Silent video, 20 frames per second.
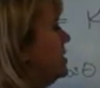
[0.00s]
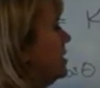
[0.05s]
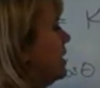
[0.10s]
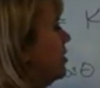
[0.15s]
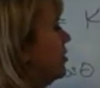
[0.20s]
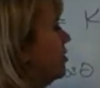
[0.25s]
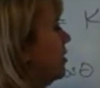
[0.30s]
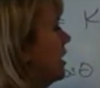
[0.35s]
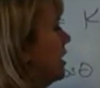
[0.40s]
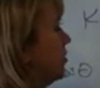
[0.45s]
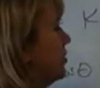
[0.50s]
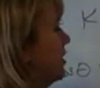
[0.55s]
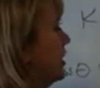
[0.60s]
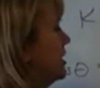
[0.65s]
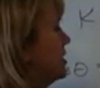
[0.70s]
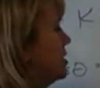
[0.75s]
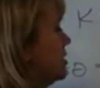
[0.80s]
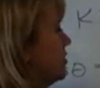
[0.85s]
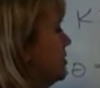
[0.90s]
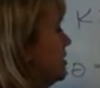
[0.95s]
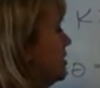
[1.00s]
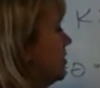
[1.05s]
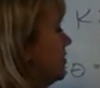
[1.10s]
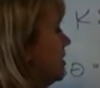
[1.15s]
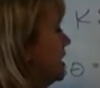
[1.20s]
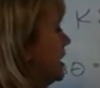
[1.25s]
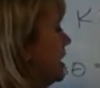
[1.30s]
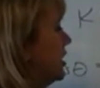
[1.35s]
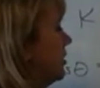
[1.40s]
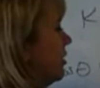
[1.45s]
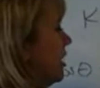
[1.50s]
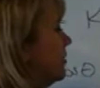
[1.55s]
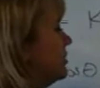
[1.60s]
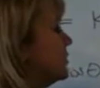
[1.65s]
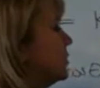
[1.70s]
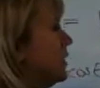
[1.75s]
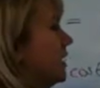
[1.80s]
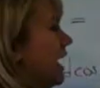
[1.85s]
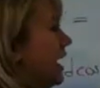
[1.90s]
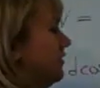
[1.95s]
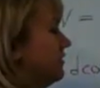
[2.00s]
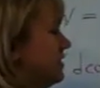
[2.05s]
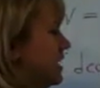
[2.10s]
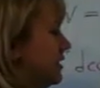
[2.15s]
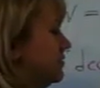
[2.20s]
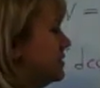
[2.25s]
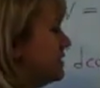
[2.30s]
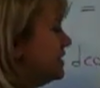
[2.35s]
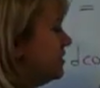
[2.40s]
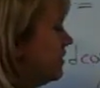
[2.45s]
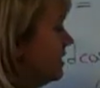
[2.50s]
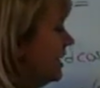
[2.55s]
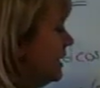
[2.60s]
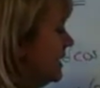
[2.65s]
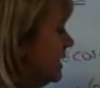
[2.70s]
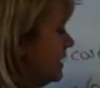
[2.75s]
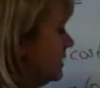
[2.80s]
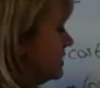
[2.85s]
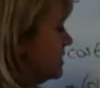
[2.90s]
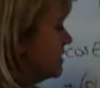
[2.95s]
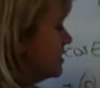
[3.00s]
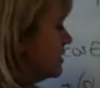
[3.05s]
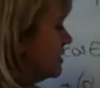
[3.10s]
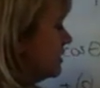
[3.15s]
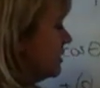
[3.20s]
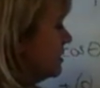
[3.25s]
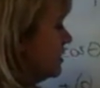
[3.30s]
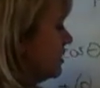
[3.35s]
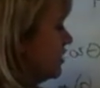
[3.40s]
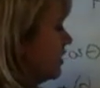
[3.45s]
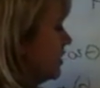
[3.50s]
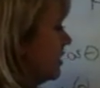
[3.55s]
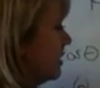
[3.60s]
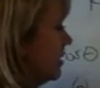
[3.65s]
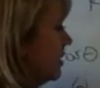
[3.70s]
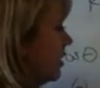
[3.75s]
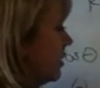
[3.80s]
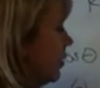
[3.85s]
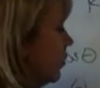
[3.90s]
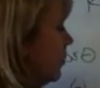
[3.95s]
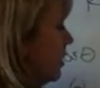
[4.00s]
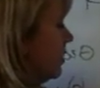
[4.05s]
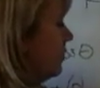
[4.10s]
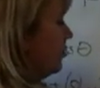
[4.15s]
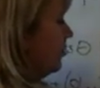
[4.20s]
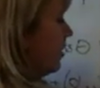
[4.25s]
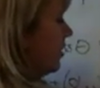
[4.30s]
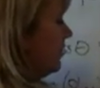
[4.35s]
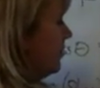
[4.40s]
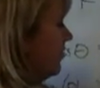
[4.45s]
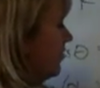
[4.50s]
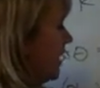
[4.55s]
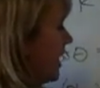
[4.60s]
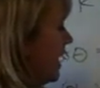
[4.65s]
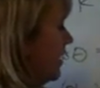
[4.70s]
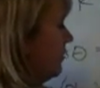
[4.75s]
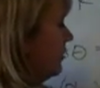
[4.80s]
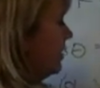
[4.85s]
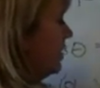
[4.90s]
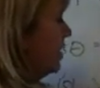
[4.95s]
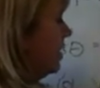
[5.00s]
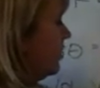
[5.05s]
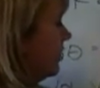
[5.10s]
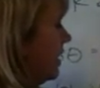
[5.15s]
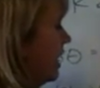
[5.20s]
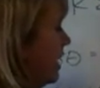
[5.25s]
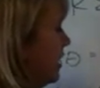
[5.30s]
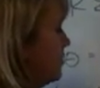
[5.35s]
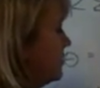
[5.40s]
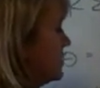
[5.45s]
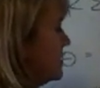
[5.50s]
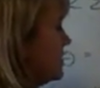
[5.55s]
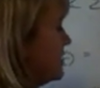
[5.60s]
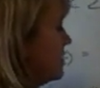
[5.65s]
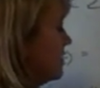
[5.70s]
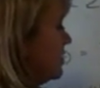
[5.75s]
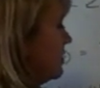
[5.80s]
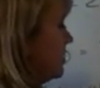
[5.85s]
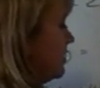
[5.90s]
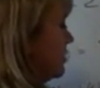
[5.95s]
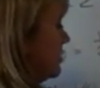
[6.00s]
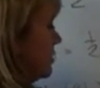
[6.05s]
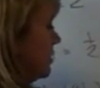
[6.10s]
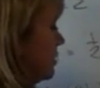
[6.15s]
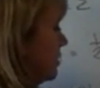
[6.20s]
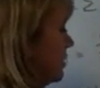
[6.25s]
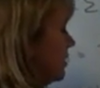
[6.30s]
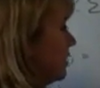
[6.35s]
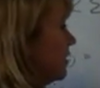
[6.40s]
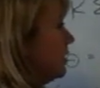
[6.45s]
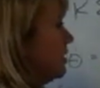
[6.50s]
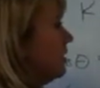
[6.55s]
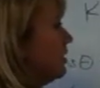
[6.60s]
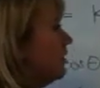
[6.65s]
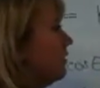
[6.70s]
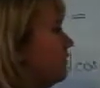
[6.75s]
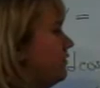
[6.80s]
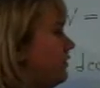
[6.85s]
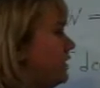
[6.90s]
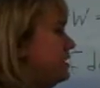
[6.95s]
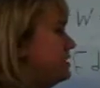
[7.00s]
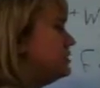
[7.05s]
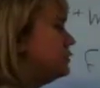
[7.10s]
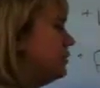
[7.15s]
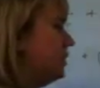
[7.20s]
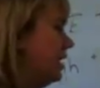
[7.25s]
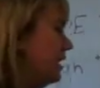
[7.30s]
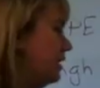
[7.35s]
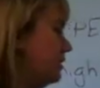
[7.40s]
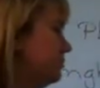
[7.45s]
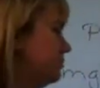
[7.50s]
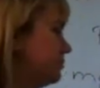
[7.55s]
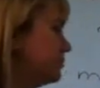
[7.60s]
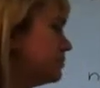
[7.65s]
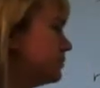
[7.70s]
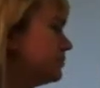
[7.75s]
didn't y'all correct me? That should have been 3 kilograms. 1/2 times 3 is 1.5 kilograms v squared.